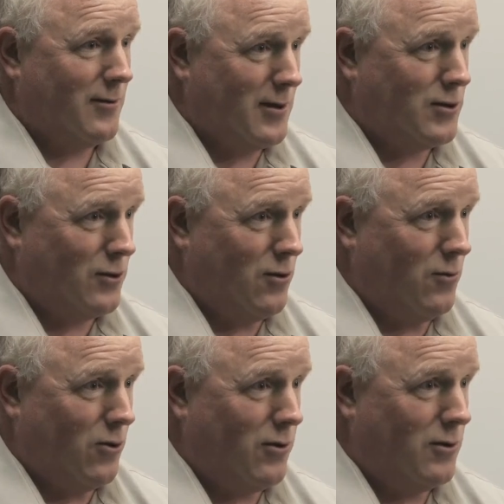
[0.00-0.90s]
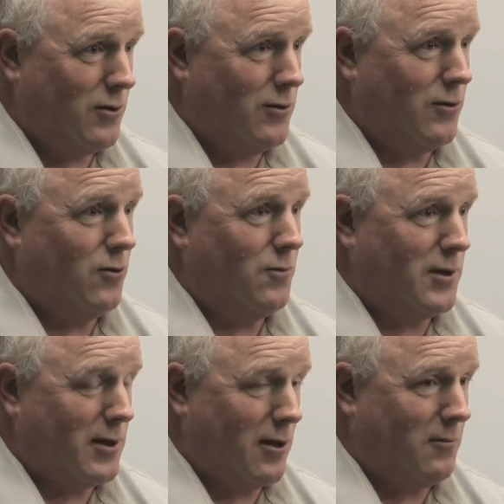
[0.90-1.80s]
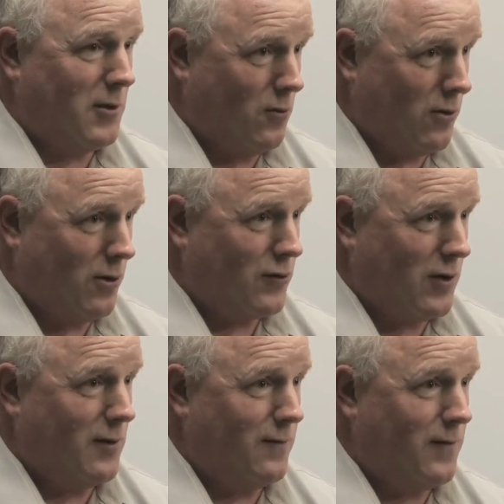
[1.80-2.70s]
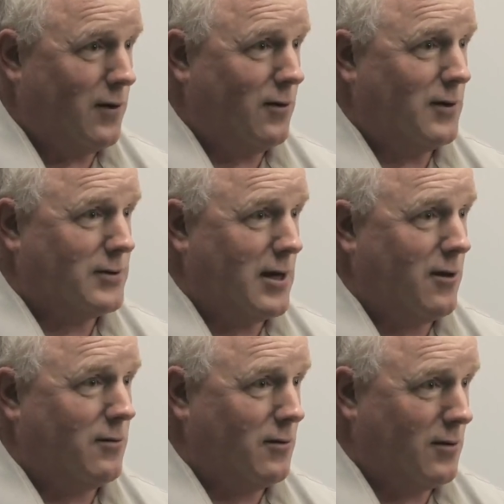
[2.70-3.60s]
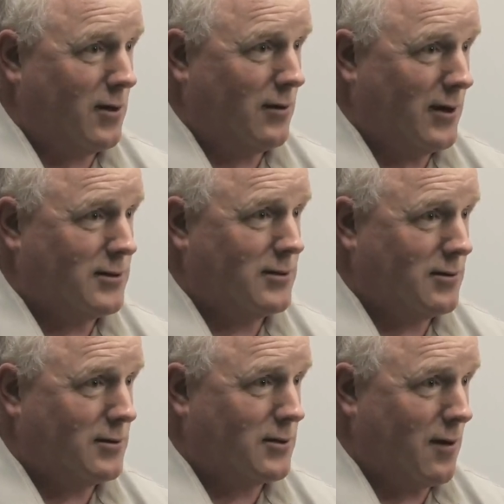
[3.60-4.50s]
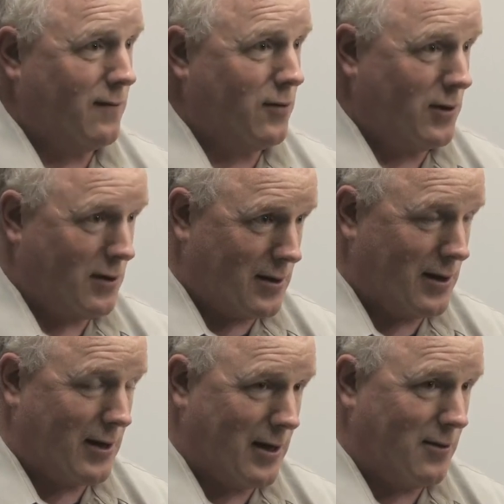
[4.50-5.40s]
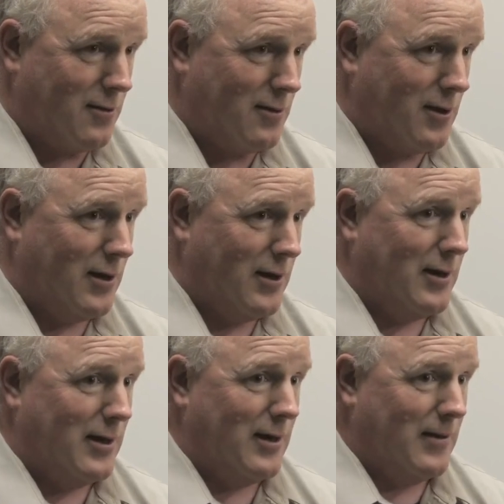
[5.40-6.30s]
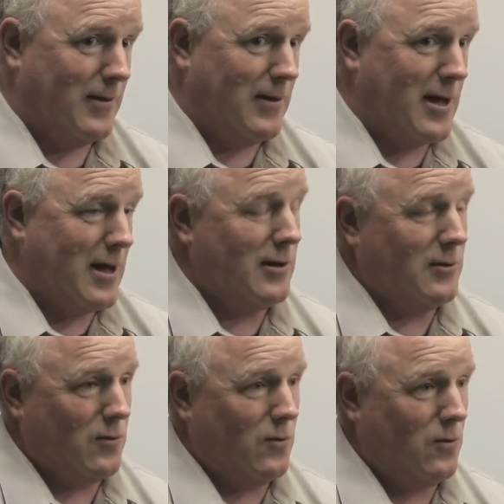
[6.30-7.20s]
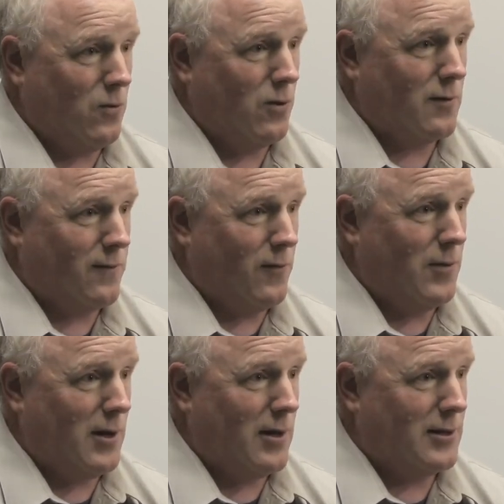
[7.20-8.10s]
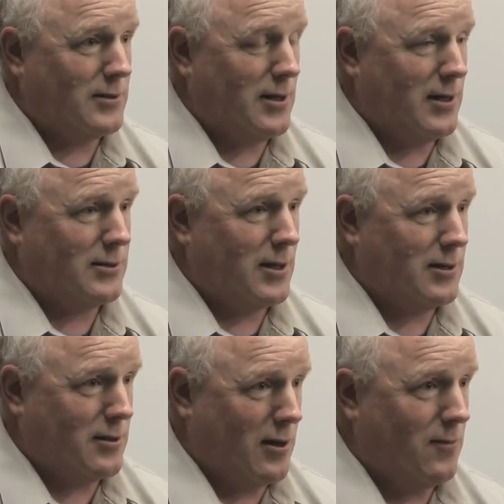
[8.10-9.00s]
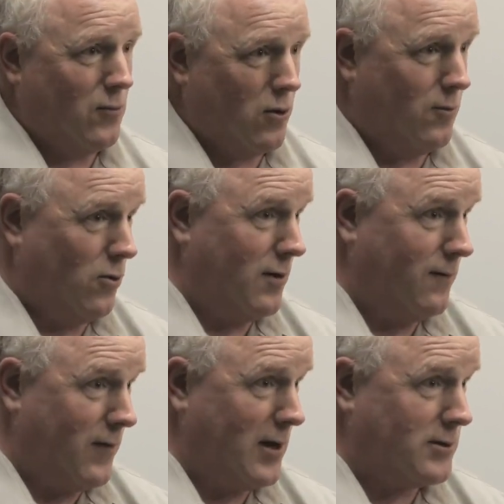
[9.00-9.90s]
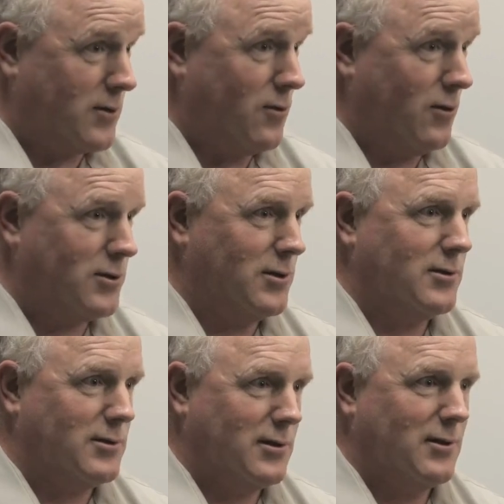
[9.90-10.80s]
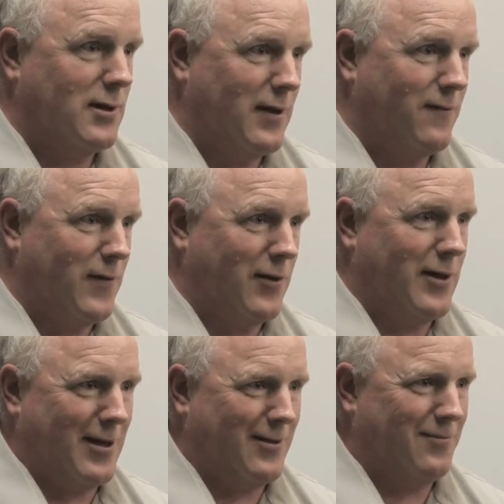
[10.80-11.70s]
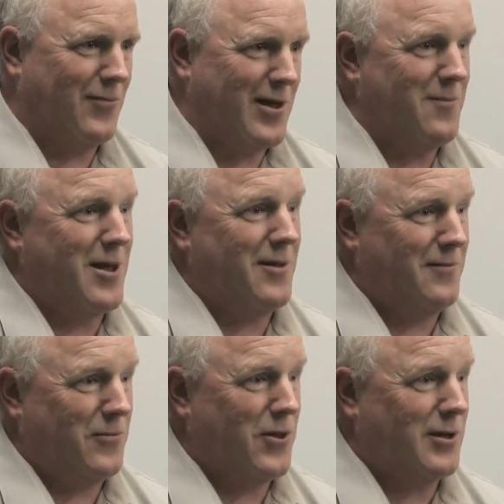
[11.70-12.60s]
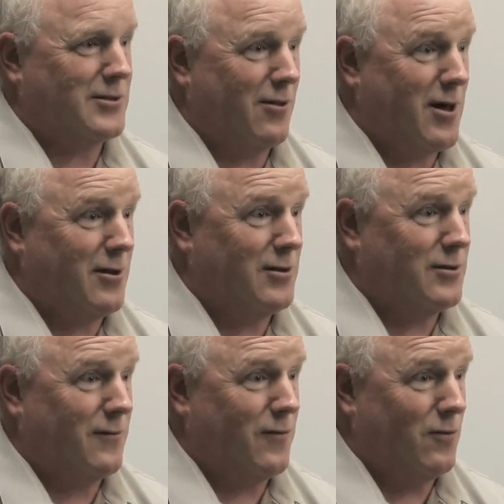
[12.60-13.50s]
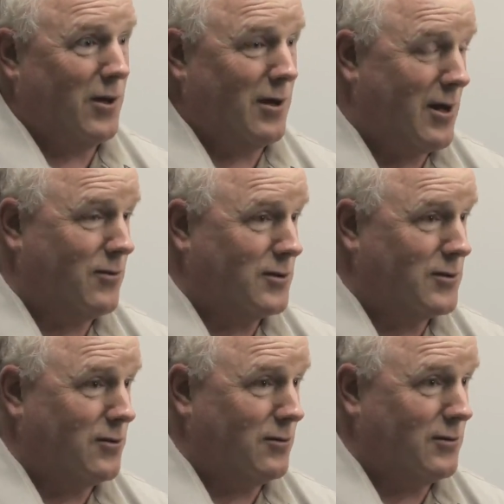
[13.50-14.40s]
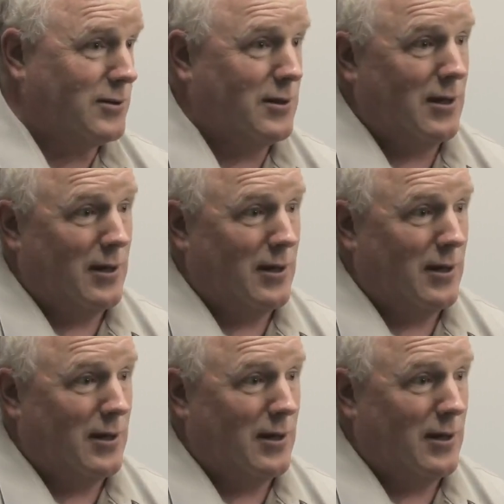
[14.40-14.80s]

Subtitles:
that you know more than you do, but tell them that we're all trying to figure this out and let's discover it together. That worked for me as I taught more and more advanced courses. I found that made things a lot easier for me and the students,